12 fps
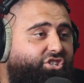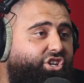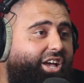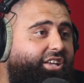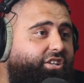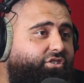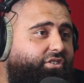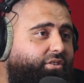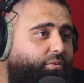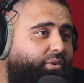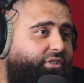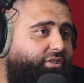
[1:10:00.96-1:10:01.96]
changed,
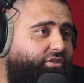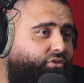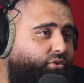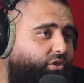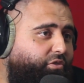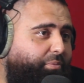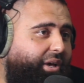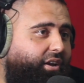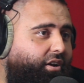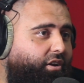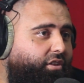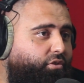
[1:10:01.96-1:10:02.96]
which has sort of made
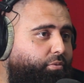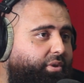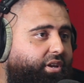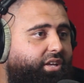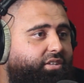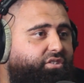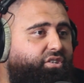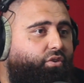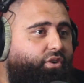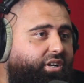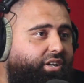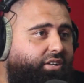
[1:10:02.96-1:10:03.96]
it a little bit easier
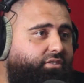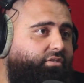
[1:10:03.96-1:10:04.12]
on us.